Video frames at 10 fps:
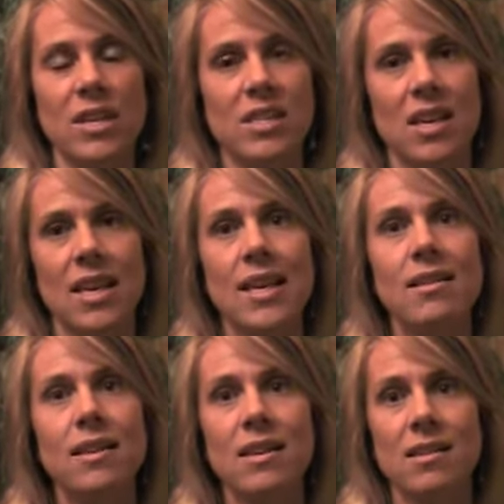It's a
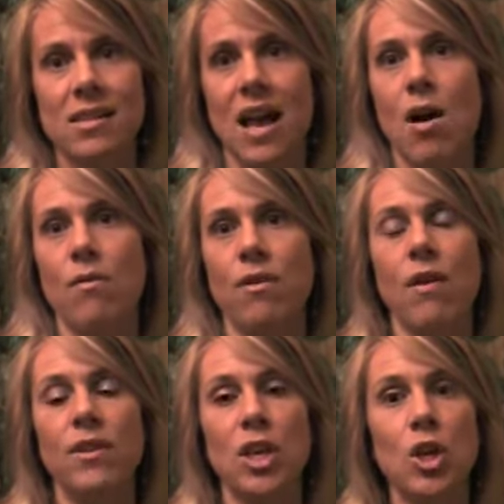healing salve
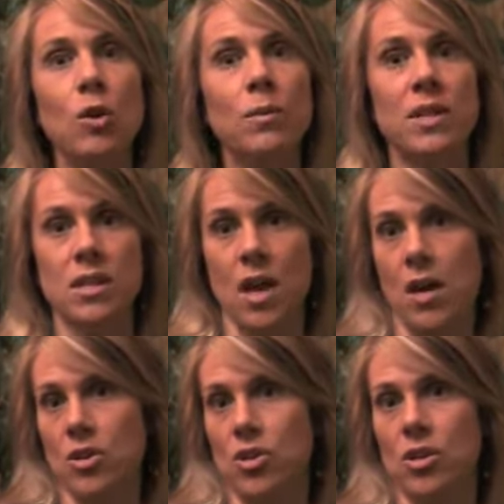of a human
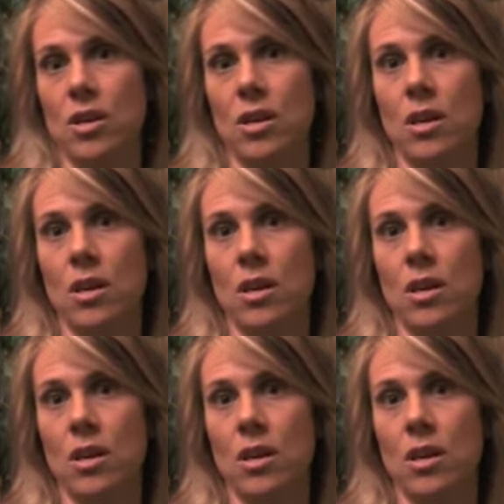touch